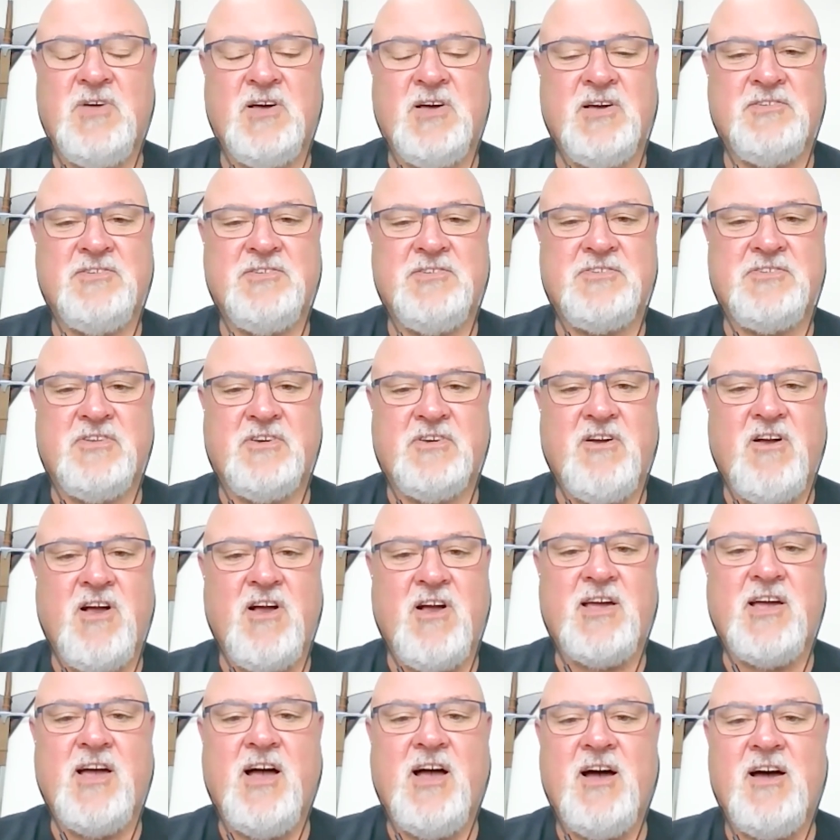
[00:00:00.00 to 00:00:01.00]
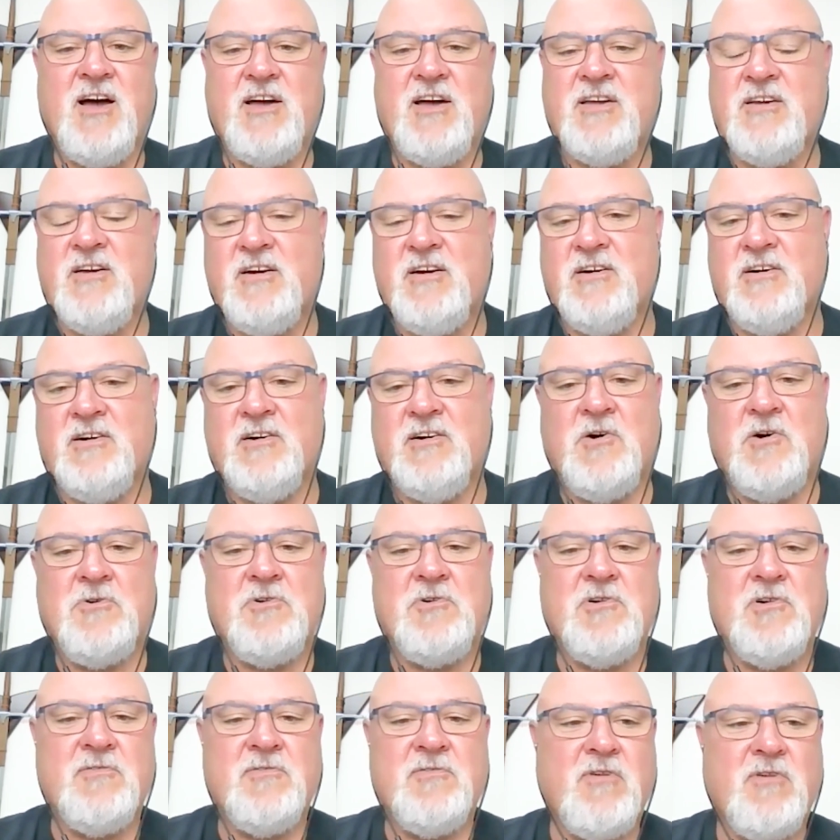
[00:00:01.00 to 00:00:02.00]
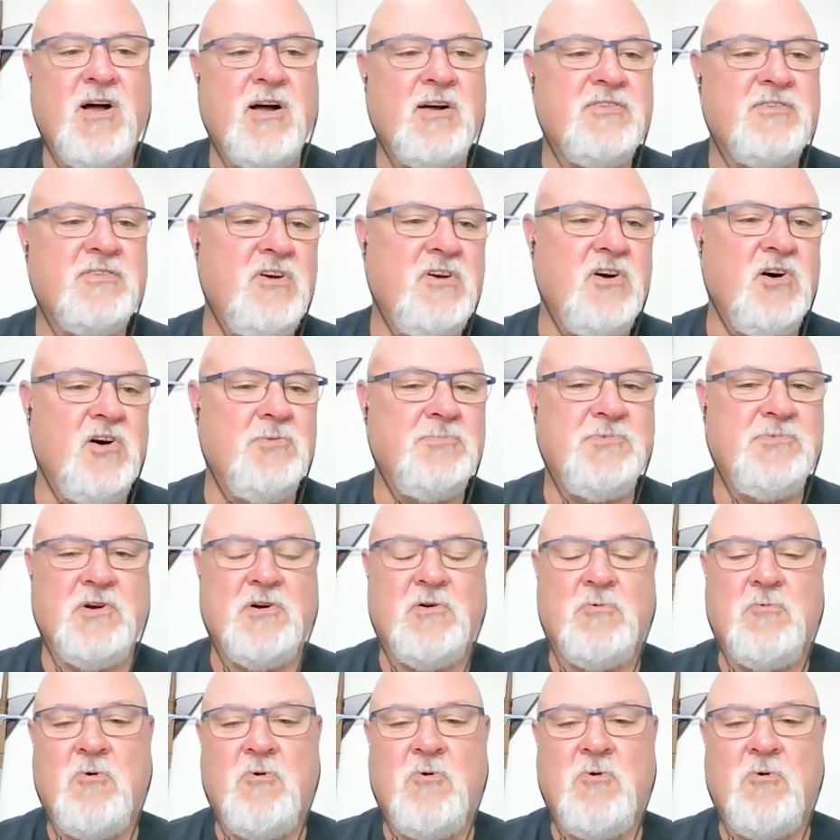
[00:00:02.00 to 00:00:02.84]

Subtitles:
just a great guy, owner of Rock Sculptor,